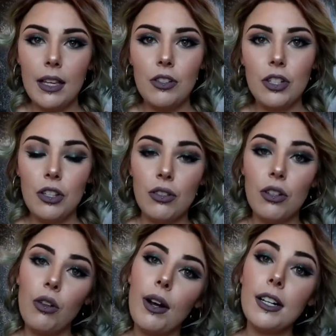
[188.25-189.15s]
I usually
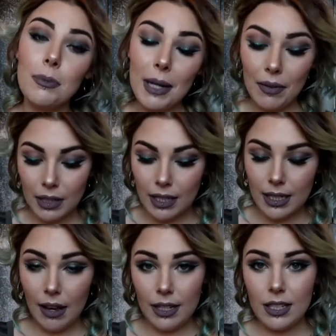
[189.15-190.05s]
use the Clorox, but ever
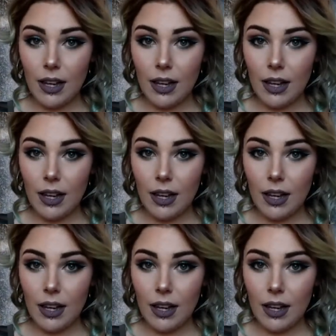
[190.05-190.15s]
since I